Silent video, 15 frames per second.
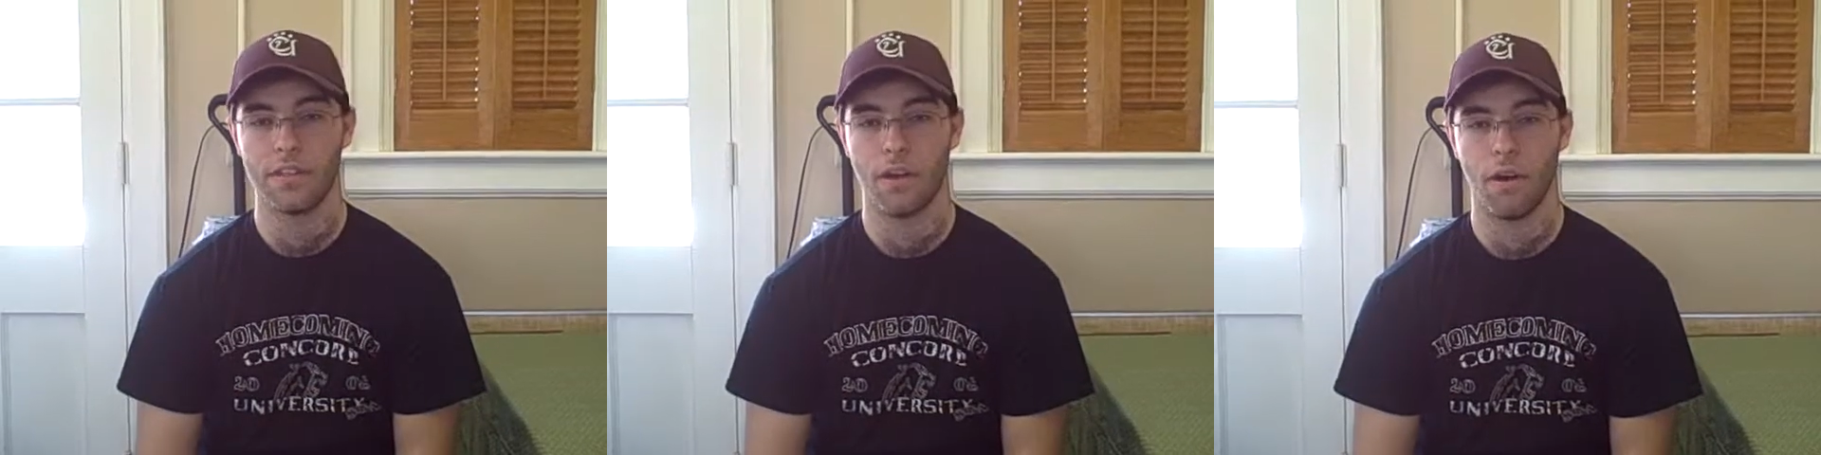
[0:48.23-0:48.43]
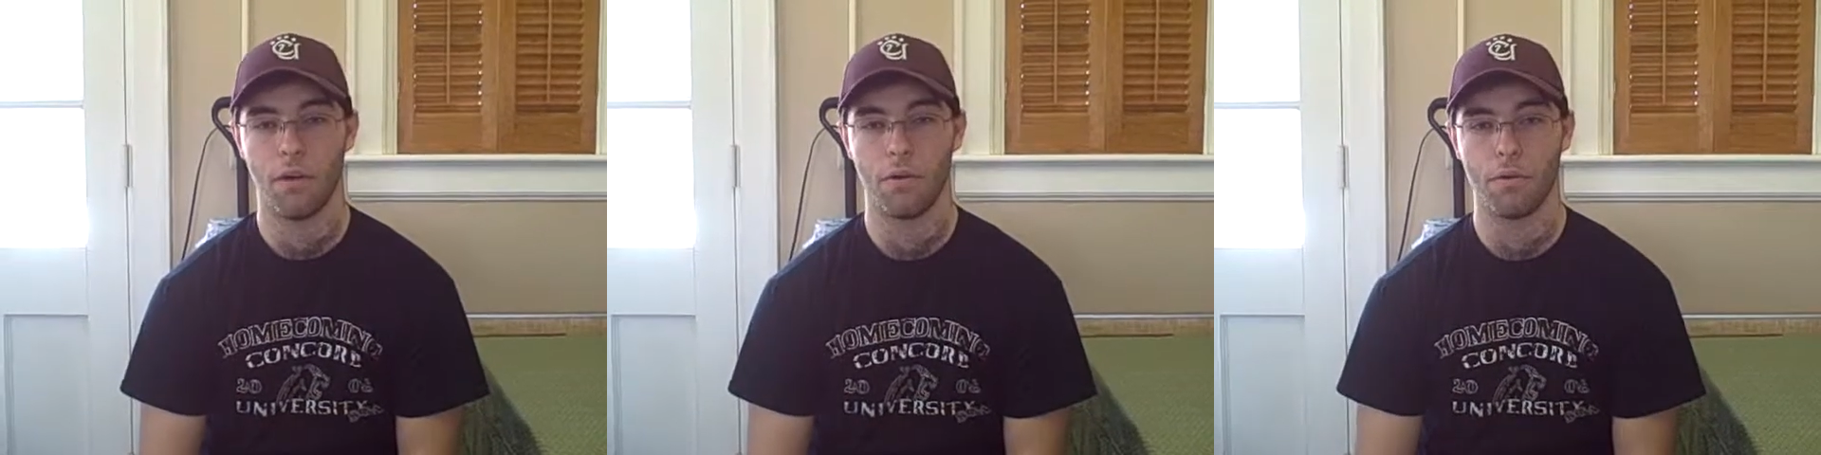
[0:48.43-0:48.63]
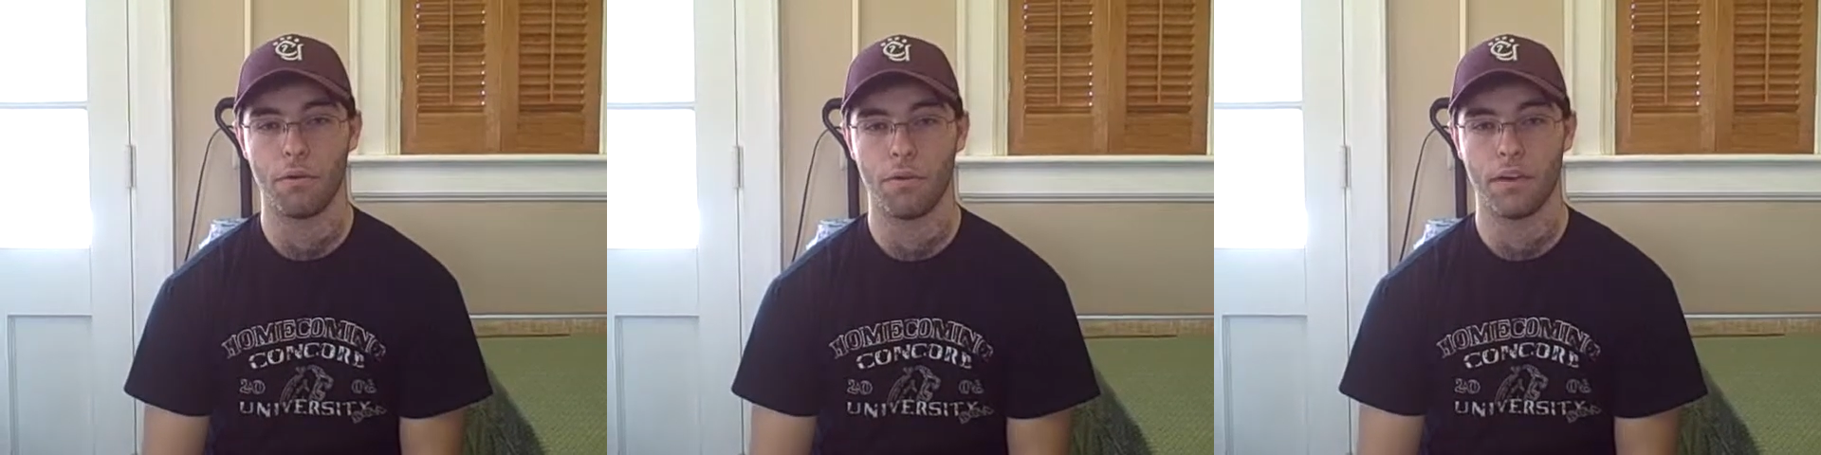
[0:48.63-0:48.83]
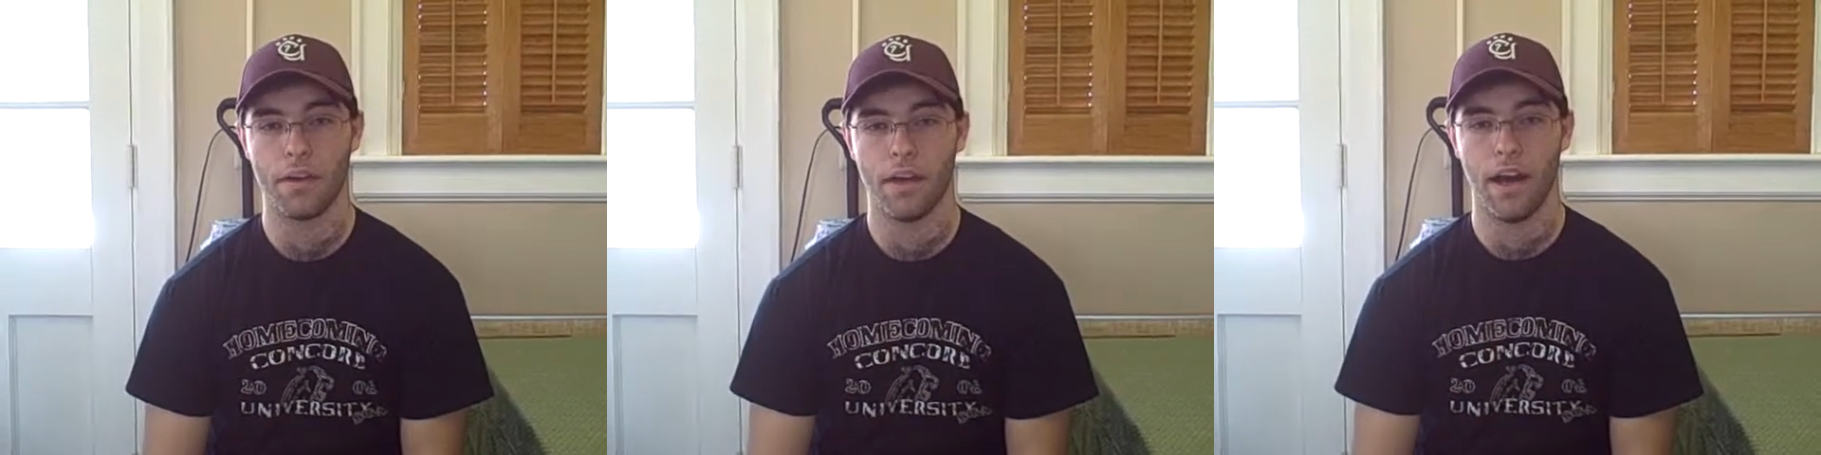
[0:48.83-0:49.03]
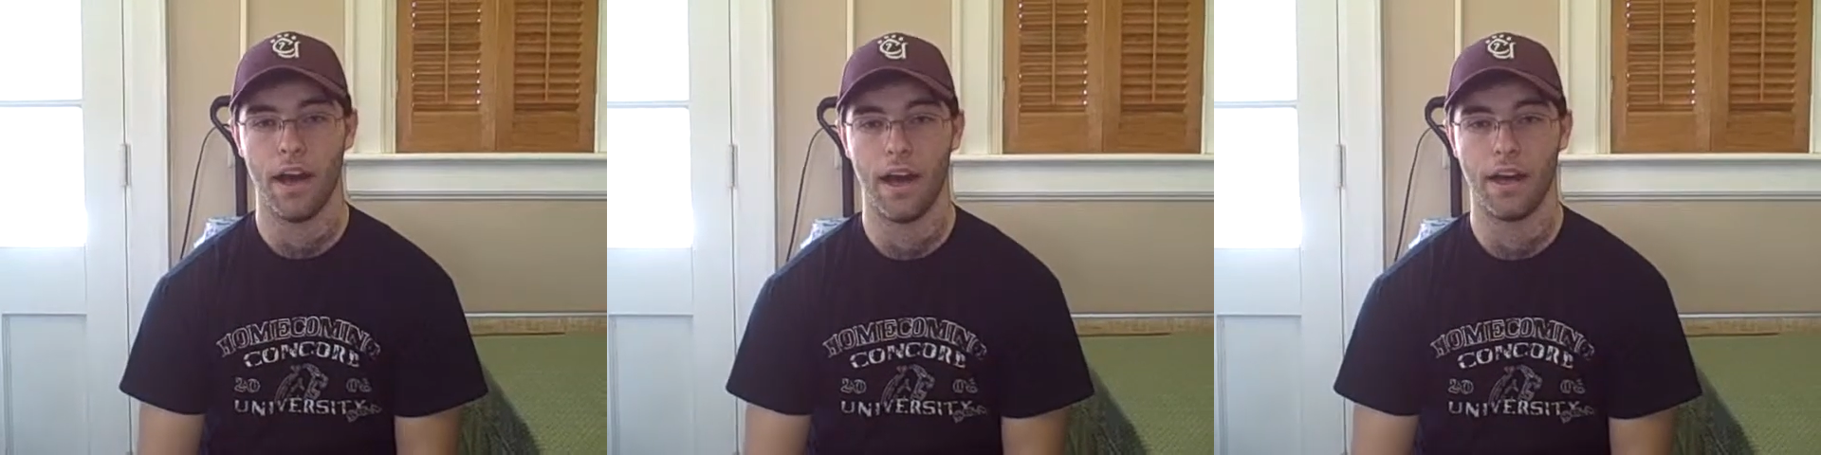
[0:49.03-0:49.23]
old
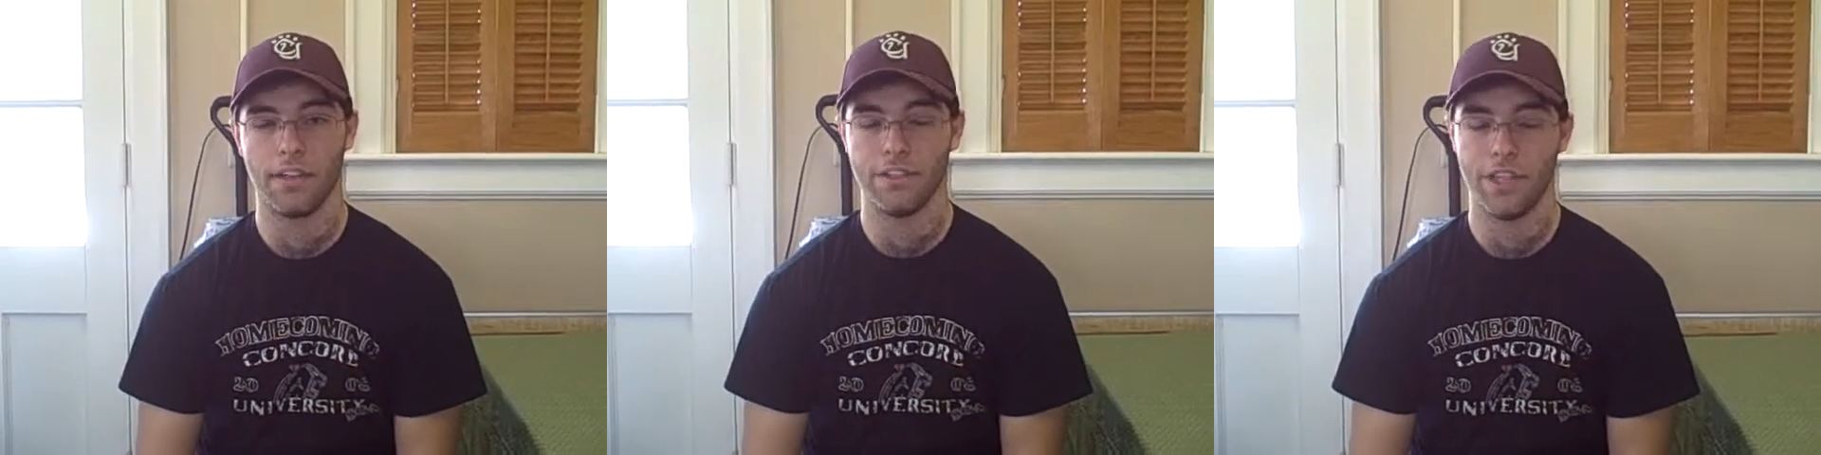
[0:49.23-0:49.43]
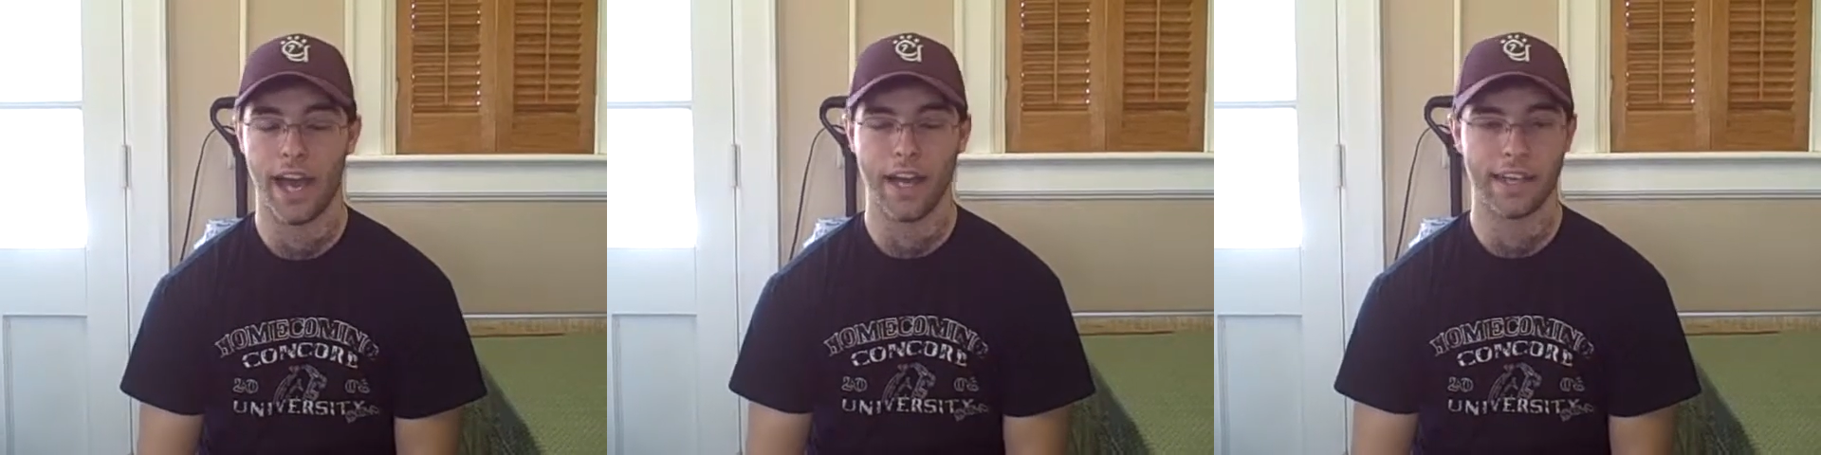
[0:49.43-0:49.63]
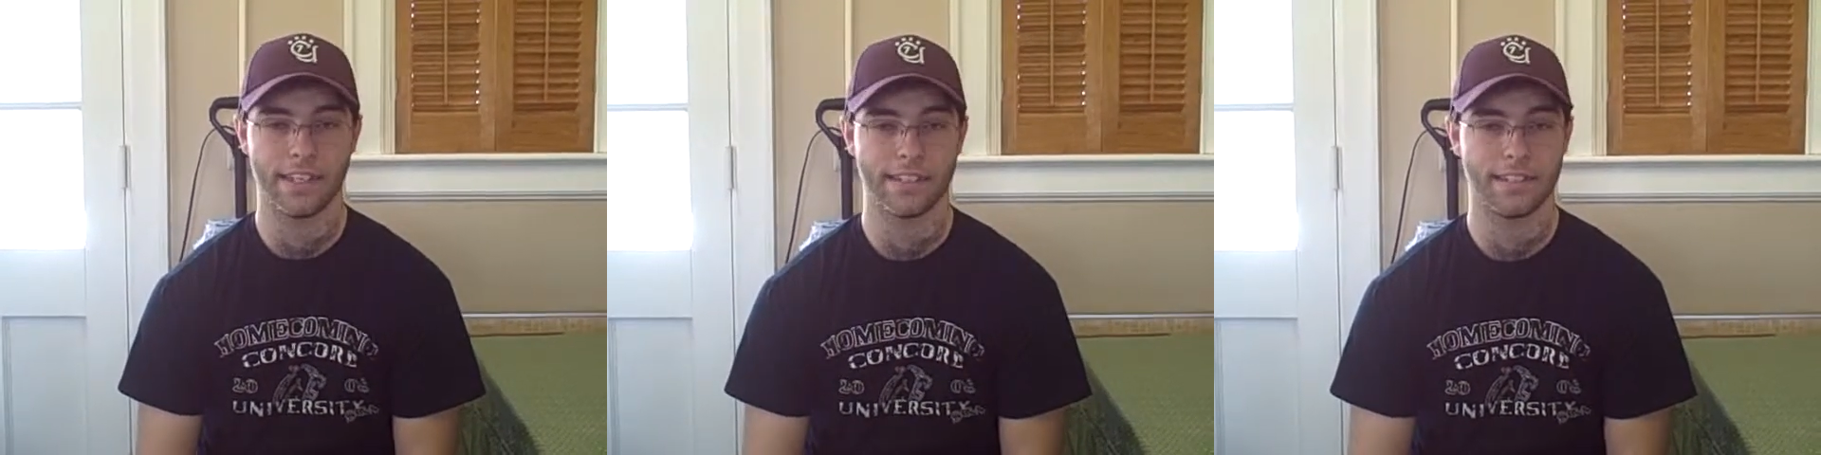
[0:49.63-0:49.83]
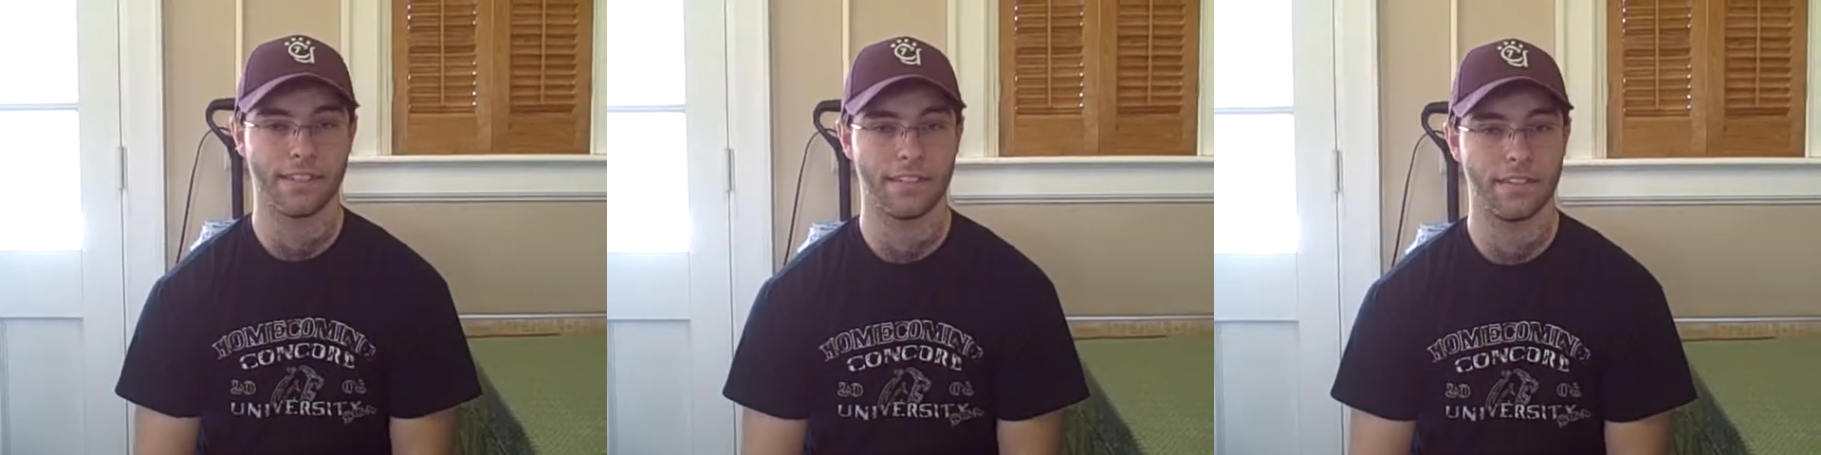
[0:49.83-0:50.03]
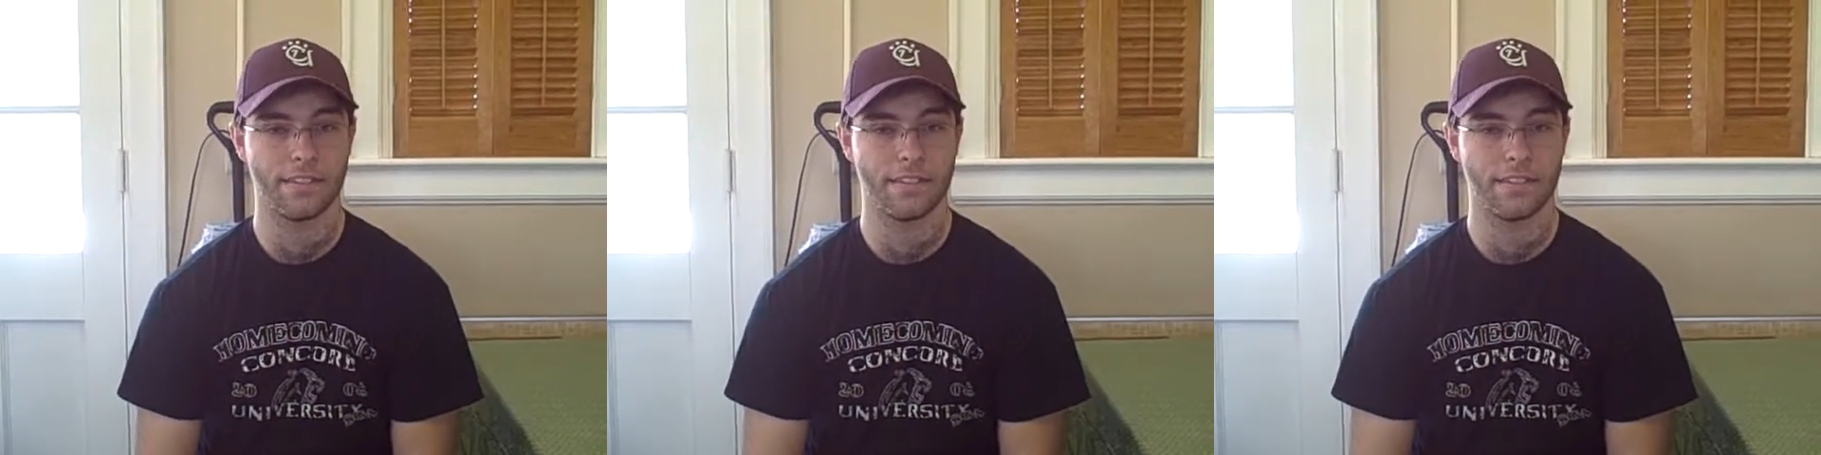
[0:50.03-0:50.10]
uh, jackets,